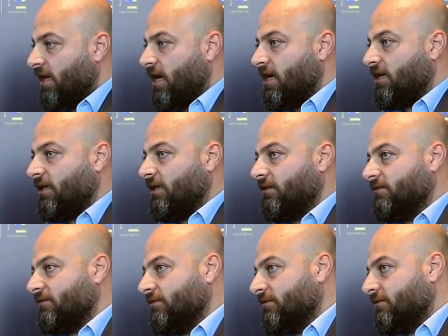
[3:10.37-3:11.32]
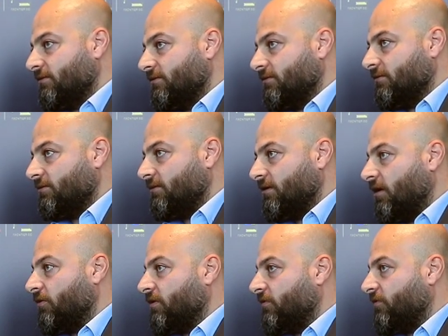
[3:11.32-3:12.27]
I
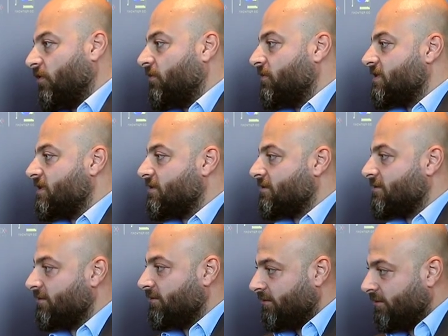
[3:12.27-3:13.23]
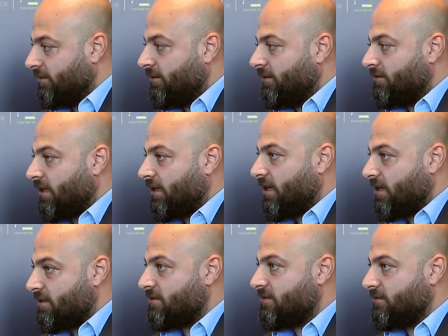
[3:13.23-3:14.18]
know them from this
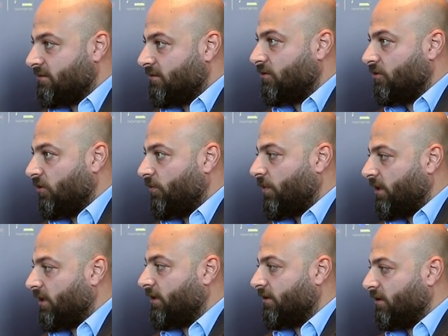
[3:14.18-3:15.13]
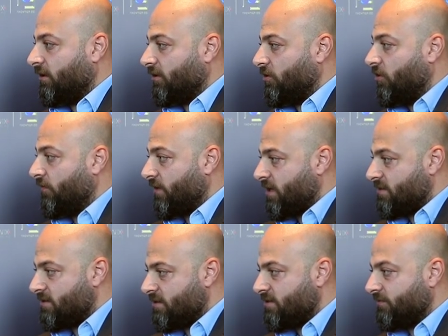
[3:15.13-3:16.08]
direct uh,
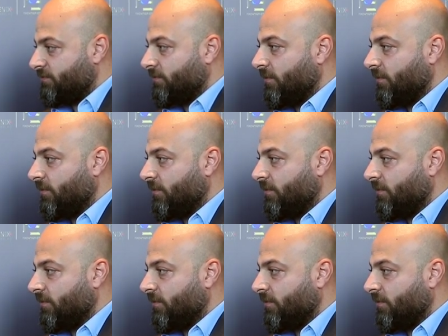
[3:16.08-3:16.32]
conferences